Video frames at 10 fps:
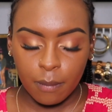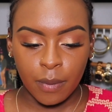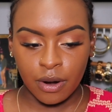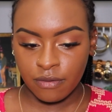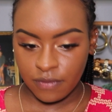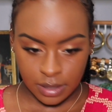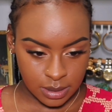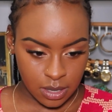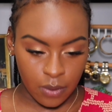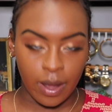
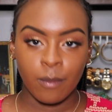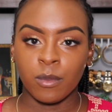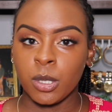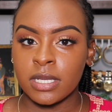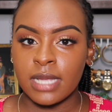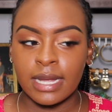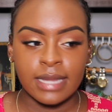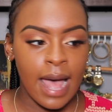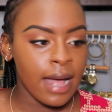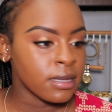Perfect. Okay, just like
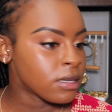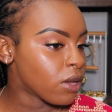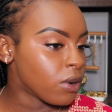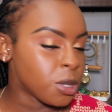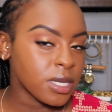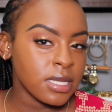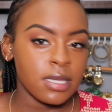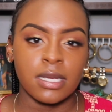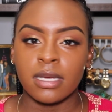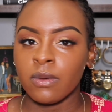that. So as you can
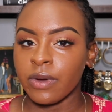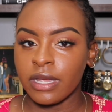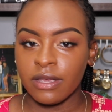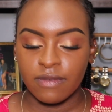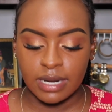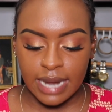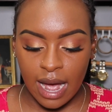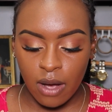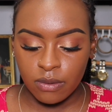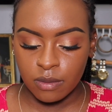see, we're evened
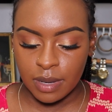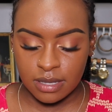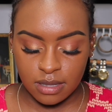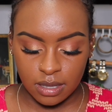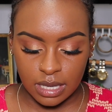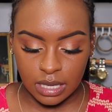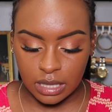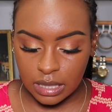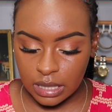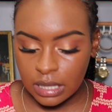out. The base is looking
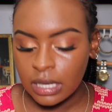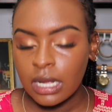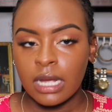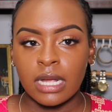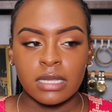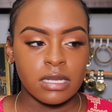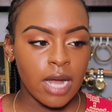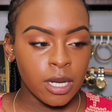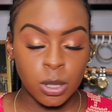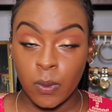good. It's
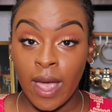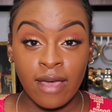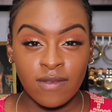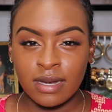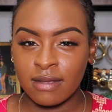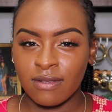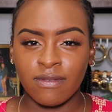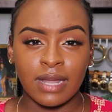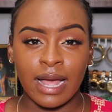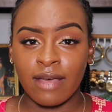not too heavy. Doesn't
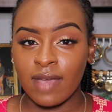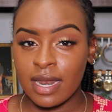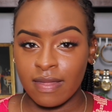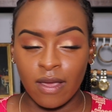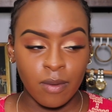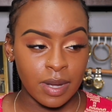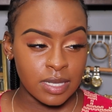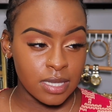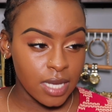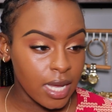feel like I have anything on my
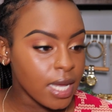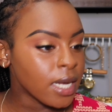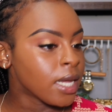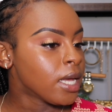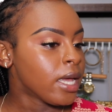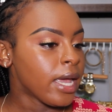skin.